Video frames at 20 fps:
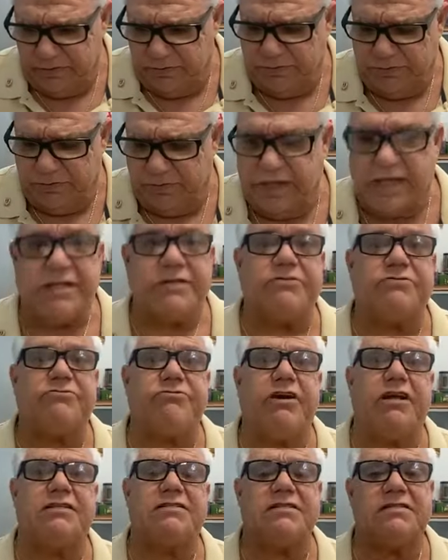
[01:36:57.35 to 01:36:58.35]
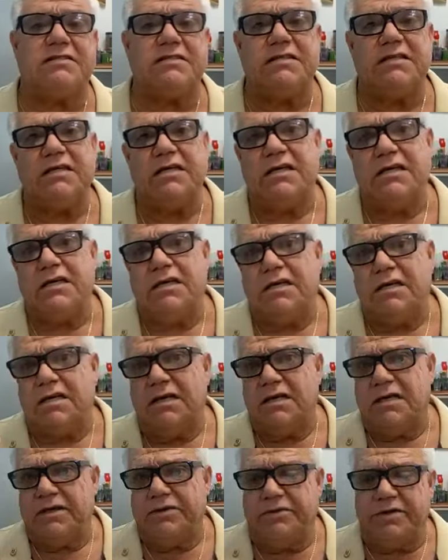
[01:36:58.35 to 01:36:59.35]
you, you get stressed,
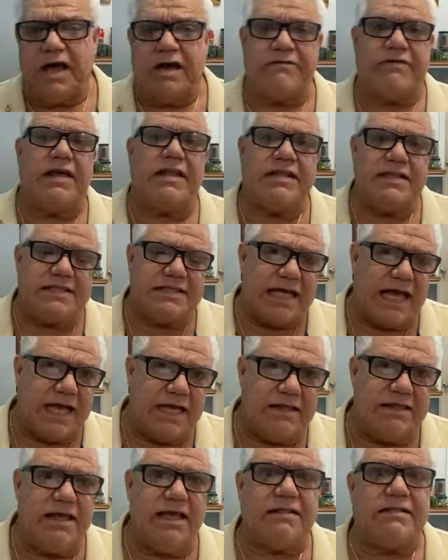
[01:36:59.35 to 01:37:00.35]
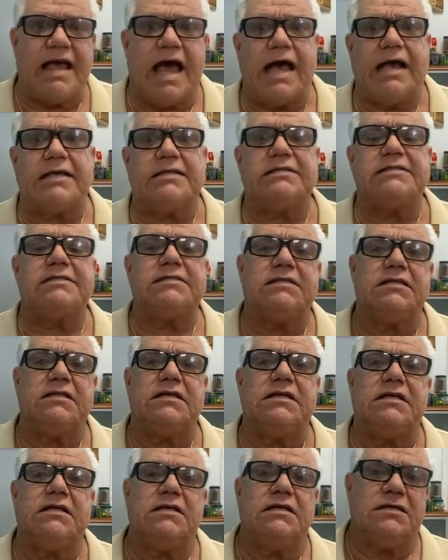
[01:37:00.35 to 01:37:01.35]
you have anxiety
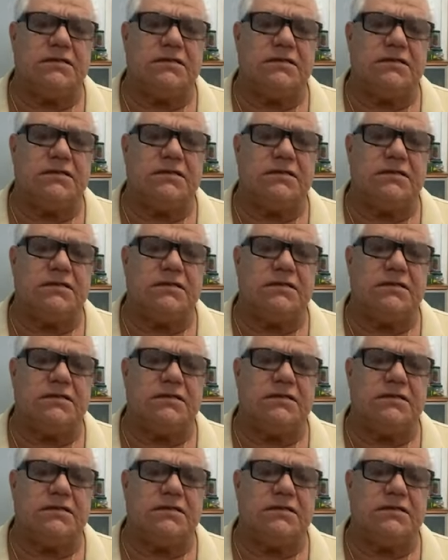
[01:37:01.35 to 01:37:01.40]
attacks.